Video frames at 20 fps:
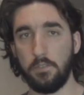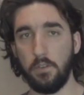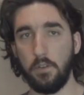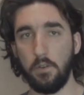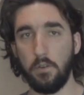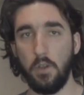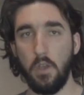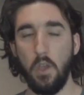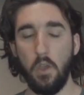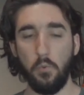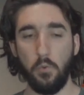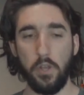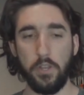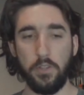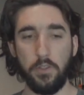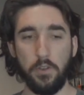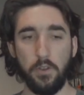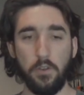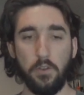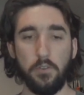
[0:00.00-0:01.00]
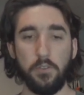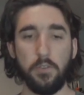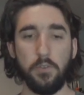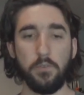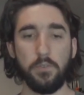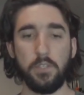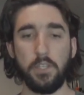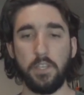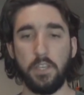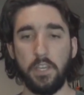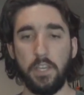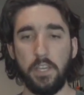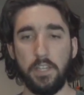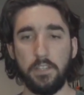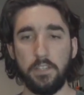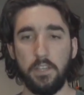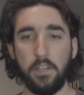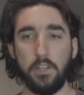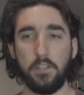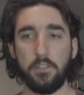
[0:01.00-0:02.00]
So when you're using
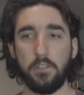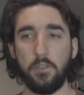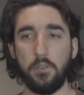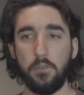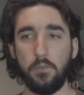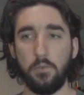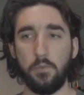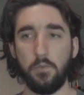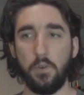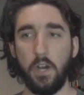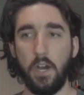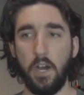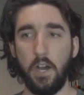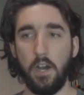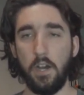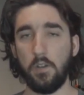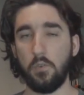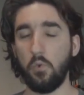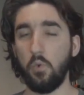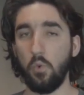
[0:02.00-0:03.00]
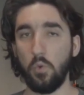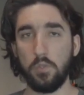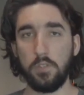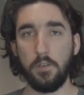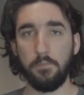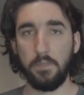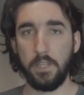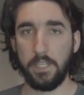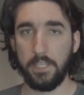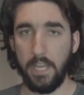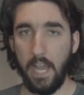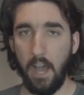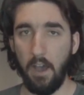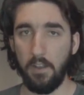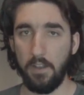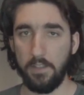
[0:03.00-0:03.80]
heat to cool something down,